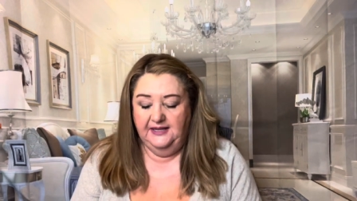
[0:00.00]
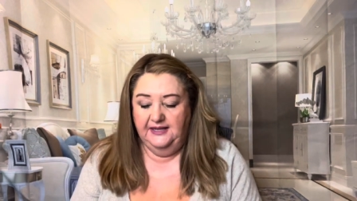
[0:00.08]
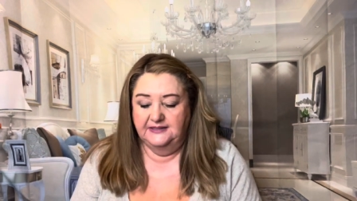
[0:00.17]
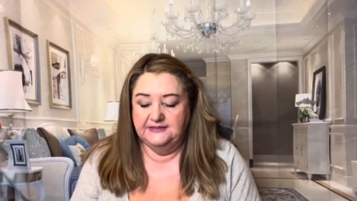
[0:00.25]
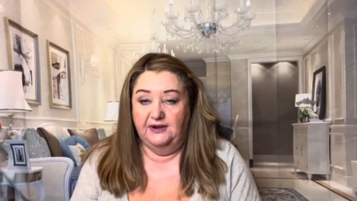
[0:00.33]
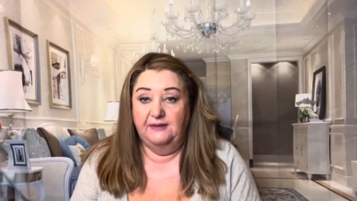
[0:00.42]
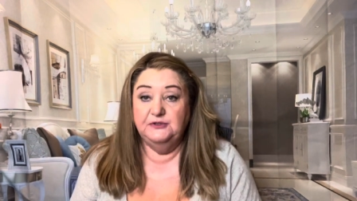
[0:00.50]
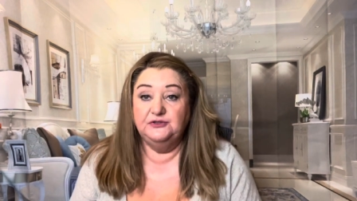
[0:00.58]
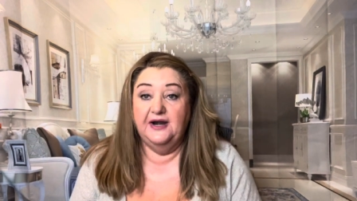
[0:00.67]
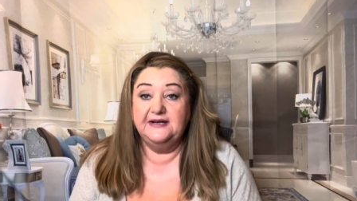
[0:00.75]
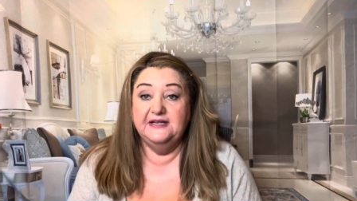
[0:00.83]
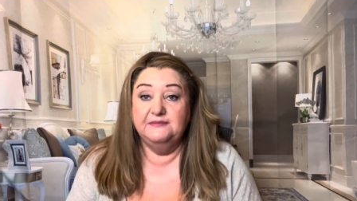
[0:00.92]
So I'm going to
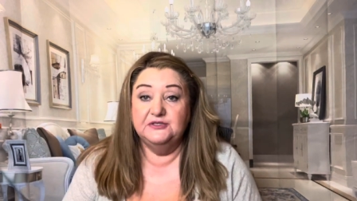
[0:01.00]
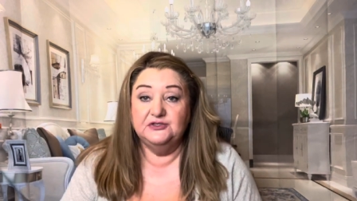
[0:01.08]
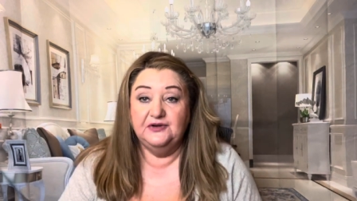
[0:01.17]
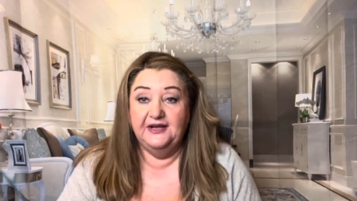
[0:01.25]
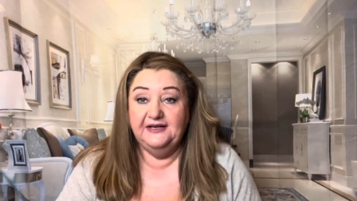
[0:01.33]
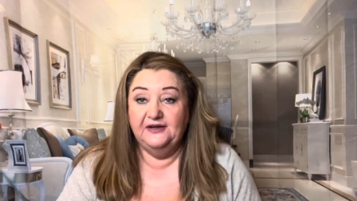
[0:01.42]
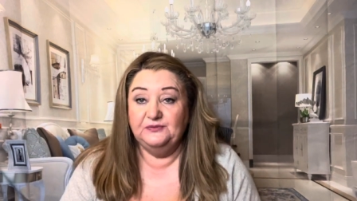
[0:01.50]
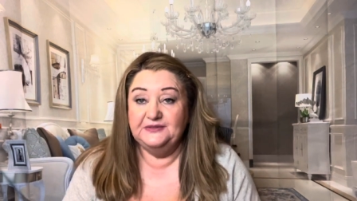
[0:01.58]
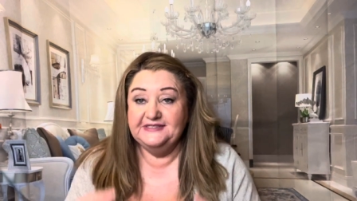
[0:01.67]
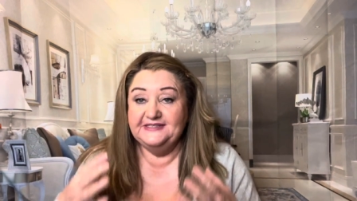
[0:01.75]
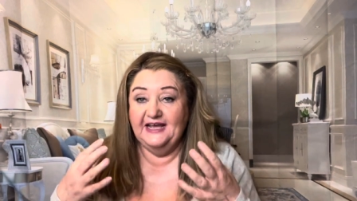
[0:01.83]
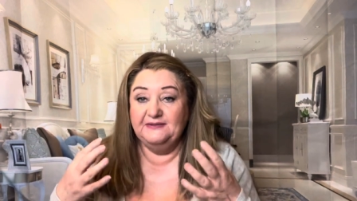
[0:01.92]
try to demonstrate on
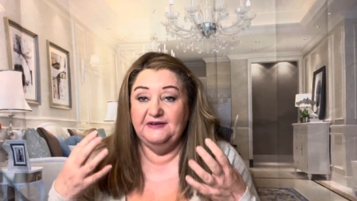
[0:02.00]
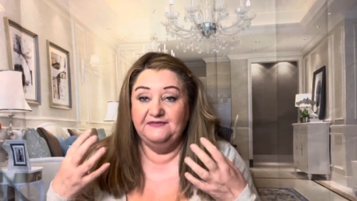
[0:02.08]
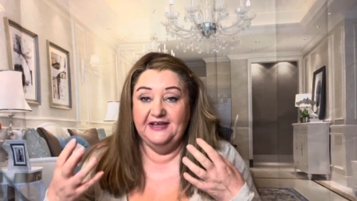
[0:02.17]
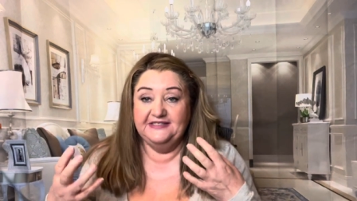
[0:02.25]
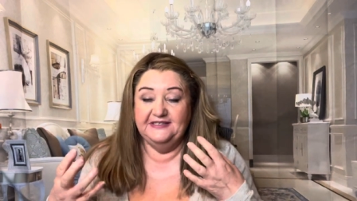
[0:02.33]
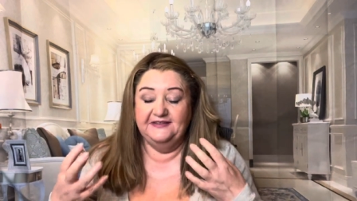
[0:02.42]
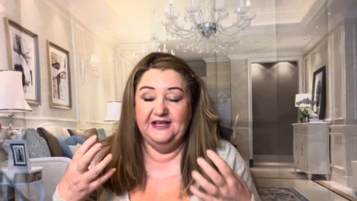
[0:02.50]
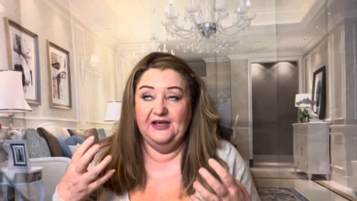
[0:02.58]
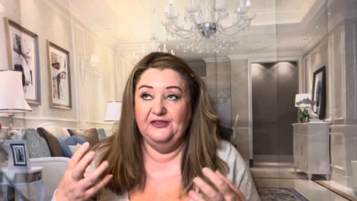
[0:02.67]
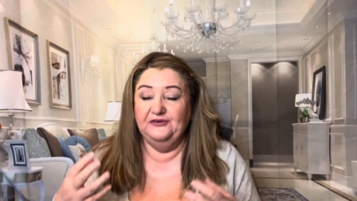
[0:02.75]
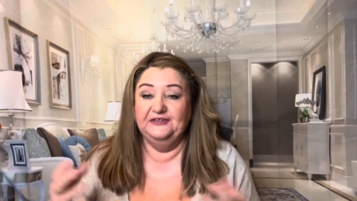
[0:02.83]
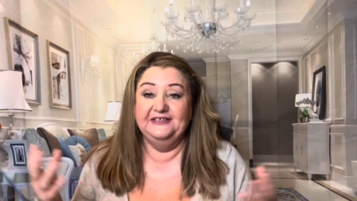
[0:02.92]
one side of my face and the
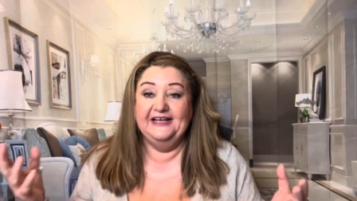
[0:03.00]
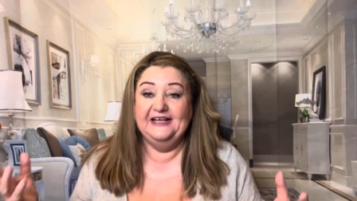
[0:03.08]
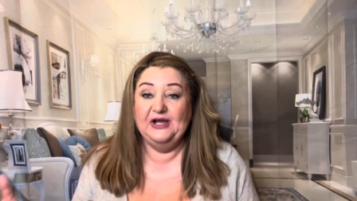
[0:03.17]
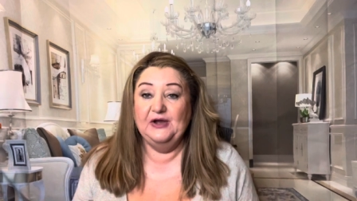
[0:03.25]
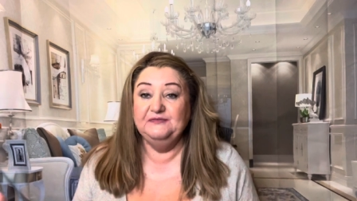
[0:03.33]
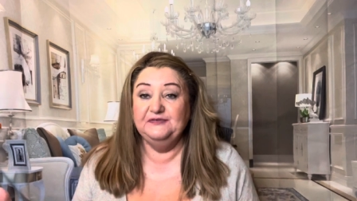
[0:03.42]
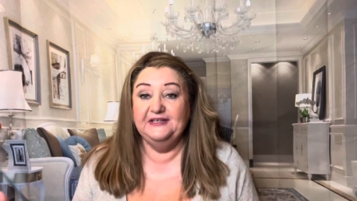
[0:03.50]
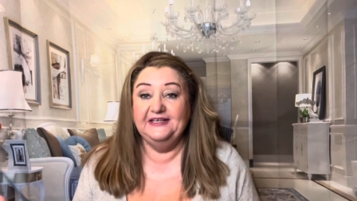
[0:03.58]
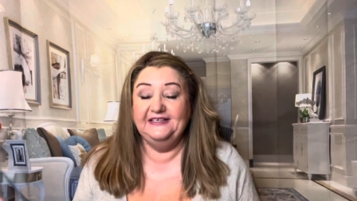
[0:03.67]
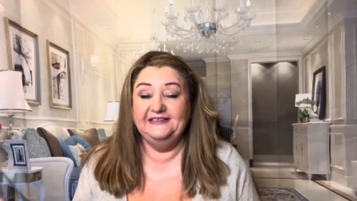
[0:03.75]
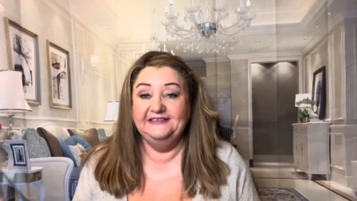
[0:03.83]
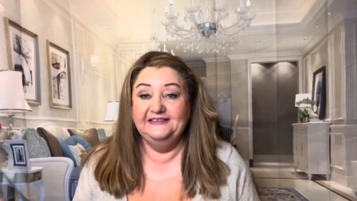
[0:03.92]
other, and
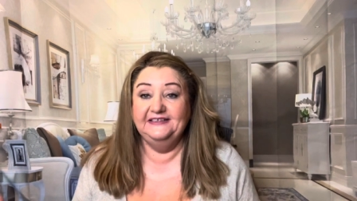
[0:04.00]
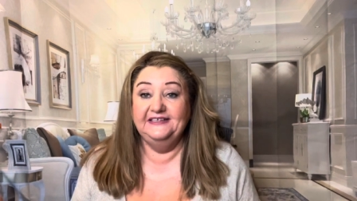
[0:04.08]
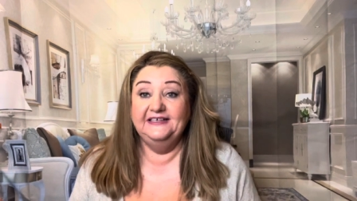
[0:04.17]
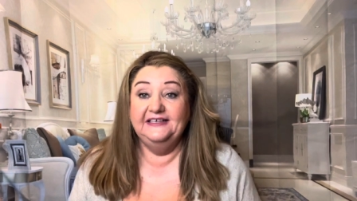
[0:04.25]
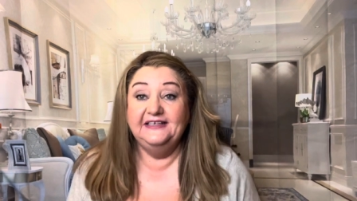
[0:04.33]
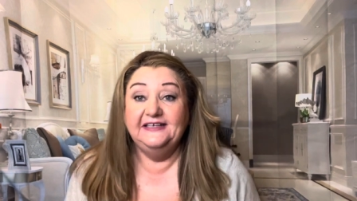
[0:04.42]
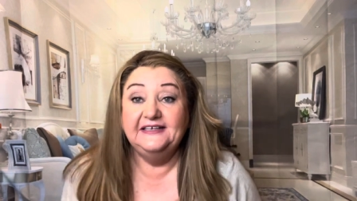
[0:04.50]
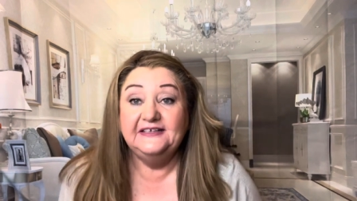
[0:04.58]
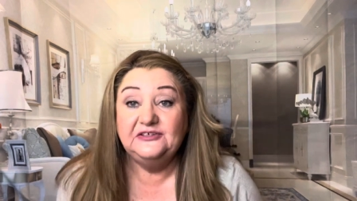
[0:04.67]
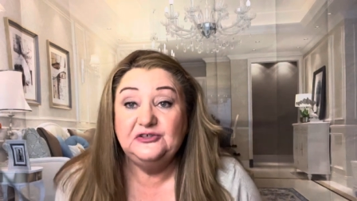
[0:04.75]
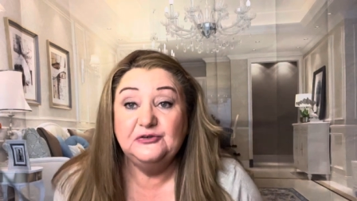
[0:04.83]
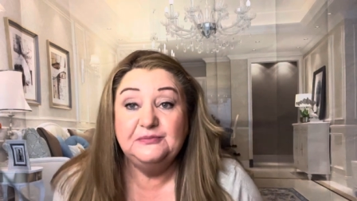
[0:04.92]
hopefully
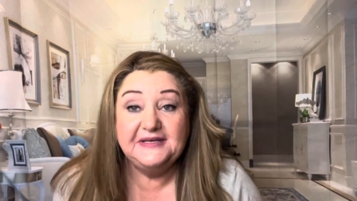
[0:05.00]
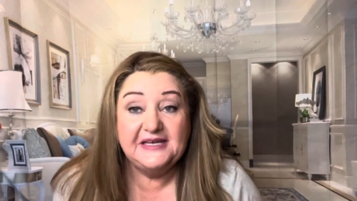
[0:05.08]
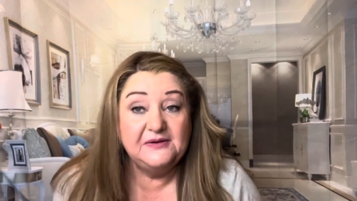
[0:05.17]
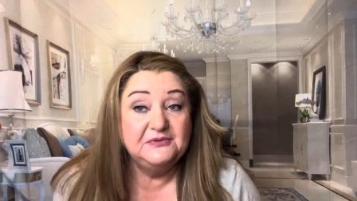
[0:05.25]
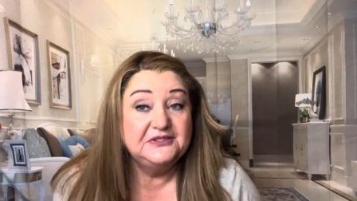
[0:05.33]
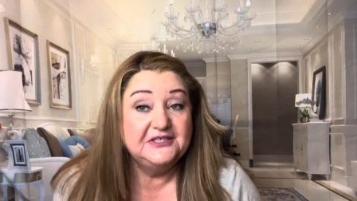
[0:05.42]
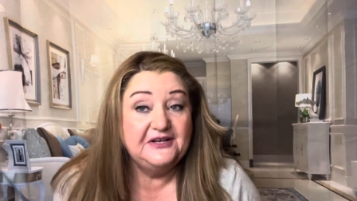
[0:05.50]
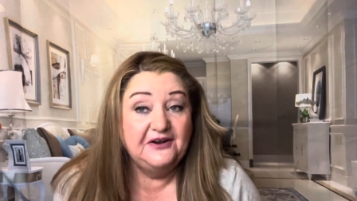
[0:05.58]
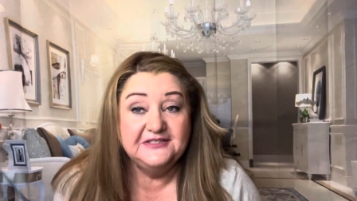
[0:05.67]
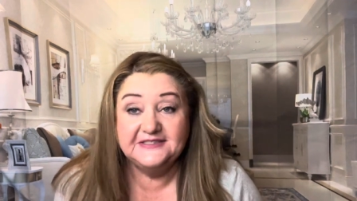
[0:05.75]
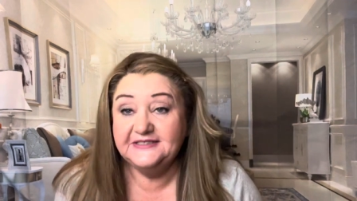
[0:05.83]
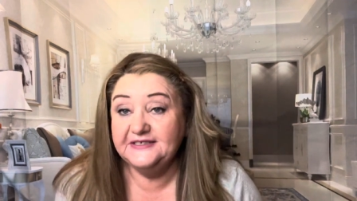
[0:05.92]
you'll be able to
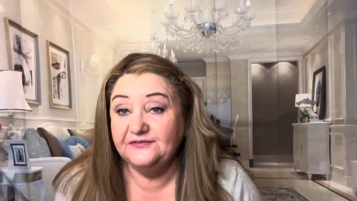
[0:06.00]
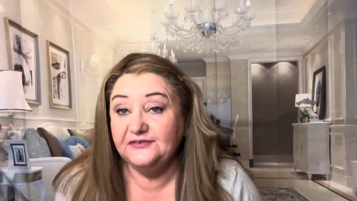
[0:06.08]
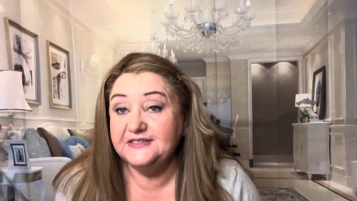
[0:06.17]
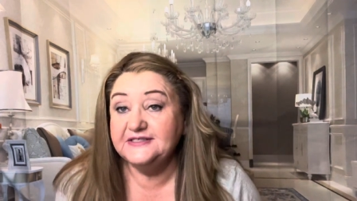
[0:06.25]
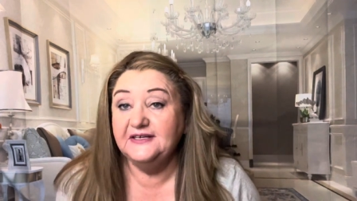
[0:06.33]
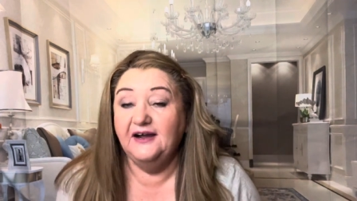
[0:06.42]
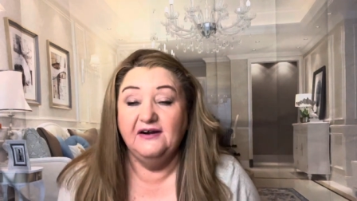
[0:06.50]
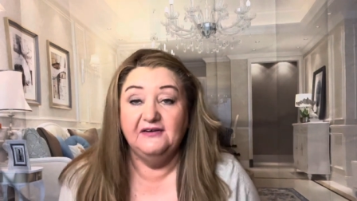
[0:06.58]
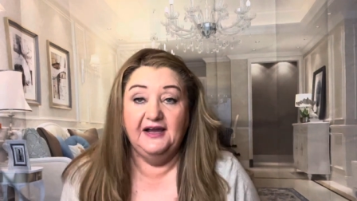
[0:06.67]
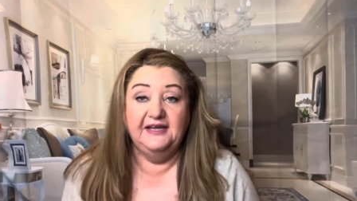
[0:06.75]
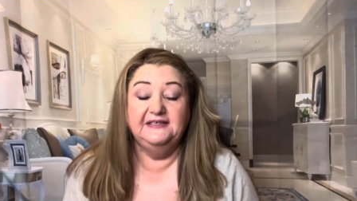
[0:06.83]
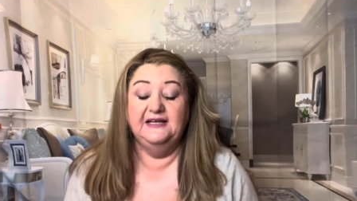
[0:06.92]
notice a difference. All
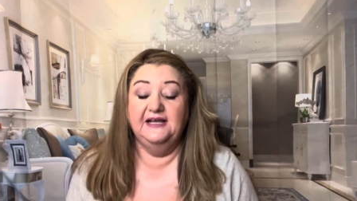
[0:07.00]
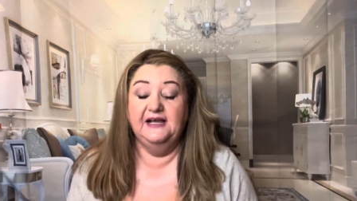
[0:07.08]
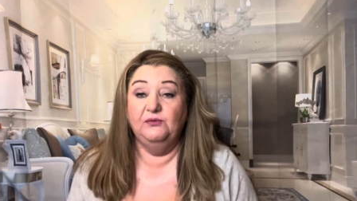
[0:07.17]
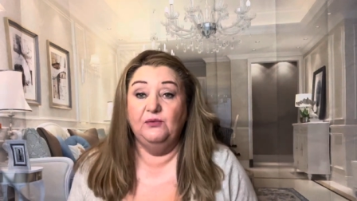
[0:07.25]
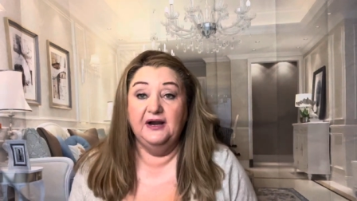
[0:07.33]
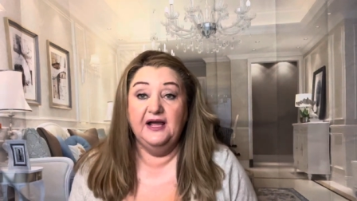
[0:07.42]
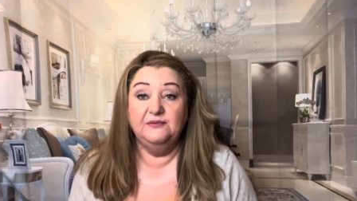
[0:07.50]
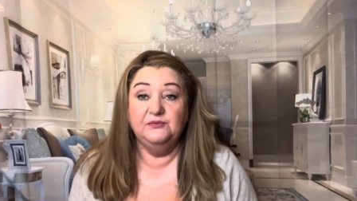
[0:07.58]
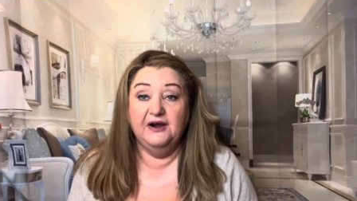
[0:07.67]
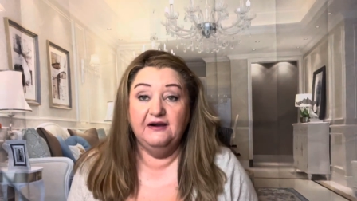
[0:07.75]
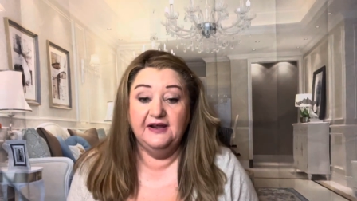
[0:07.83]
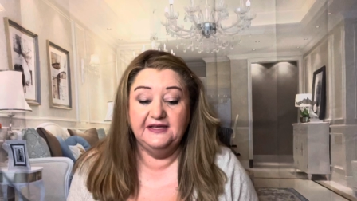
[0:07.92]
right, what I'm
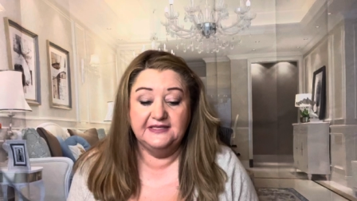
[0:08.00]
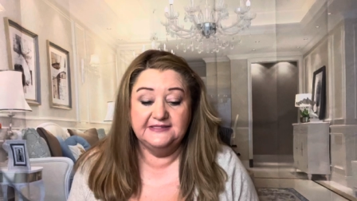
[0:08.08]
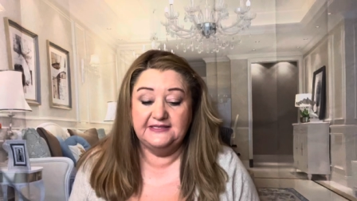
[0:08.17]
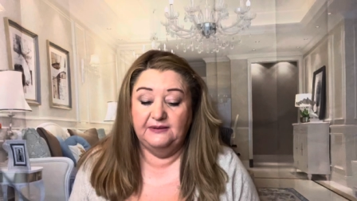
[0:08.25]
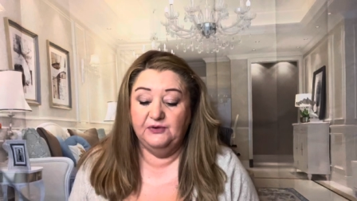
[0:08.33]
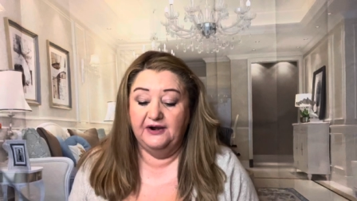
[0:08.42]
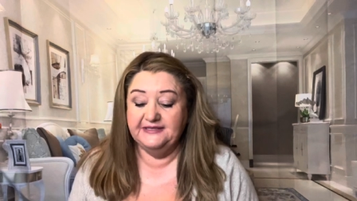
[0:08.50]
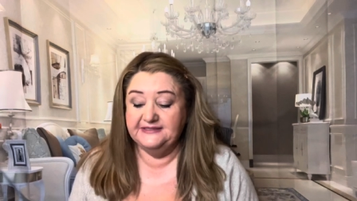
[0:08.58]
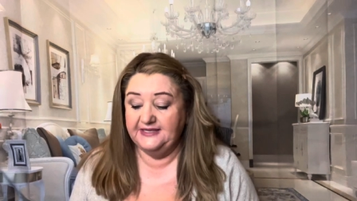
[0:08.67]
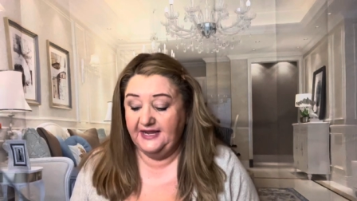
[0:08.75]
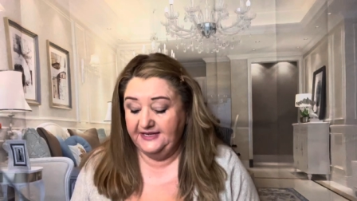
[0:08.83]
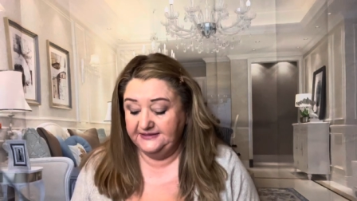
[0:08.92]
wearing is, I'm wearing
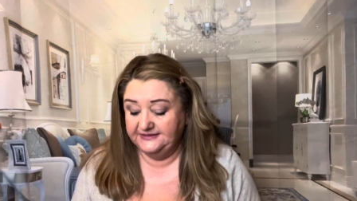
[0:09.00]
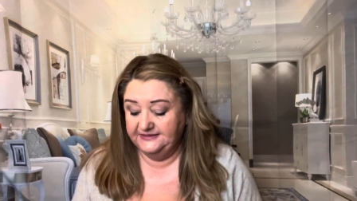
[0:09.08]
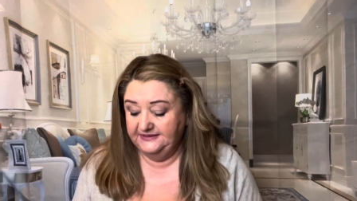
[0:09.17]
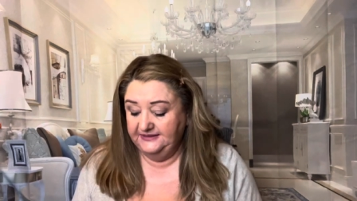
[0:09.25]
Saint.